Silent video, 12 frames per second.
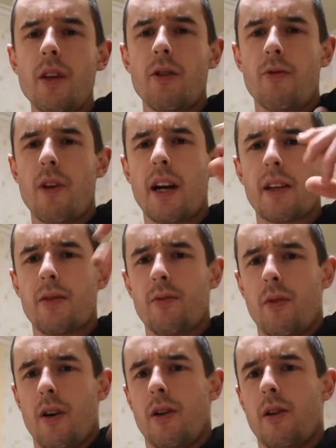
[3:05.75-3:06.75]
wrecked
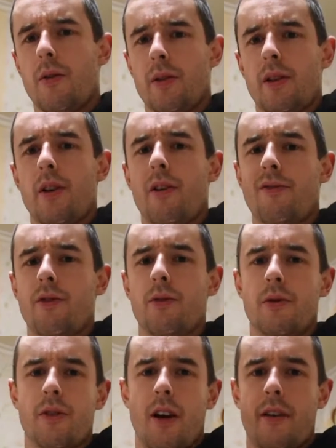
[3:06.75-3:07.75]
while I was going
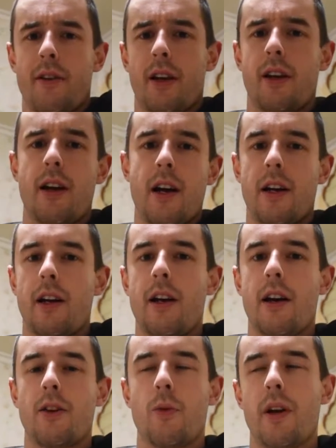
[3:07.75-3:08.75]
full driving and it had it
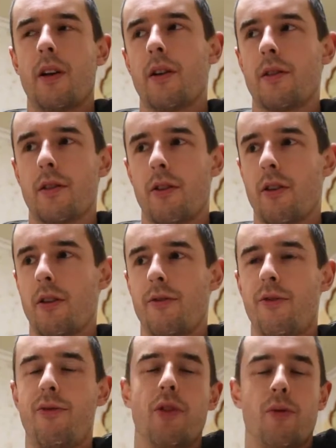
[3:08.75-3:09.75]
out the window, so it
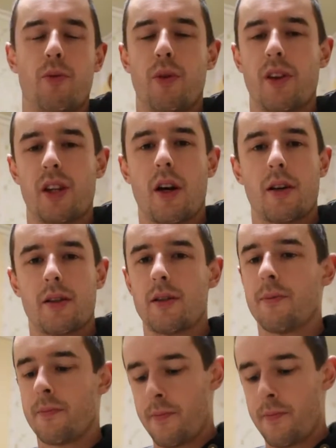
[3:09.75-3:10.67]
got filled with dust.